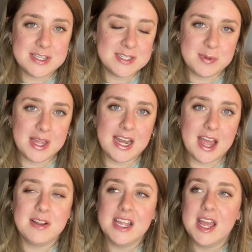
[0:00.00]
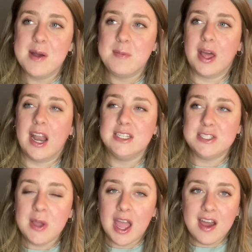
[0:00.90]
just play it out. But I
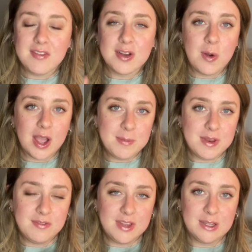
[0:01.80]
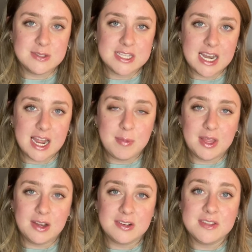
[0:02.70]
do have quite a bit of videos that I
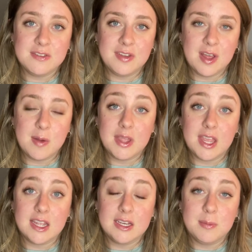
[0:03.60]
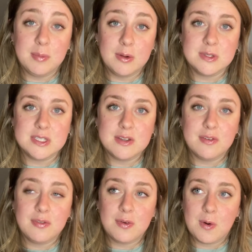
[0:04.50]
plan to film and post
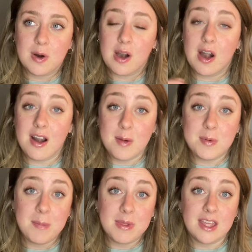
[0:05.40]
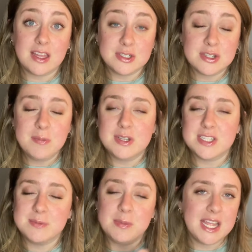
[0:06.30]
for our upcoming trip,
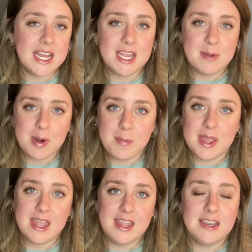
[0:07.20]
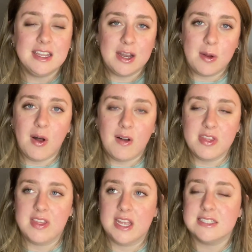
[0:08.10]
just planning and prepping and, you know, all
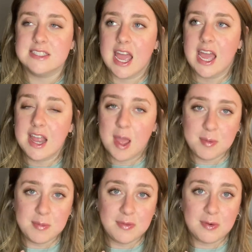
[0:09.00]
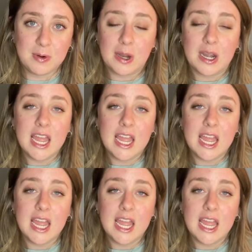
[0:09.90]
the things that happen before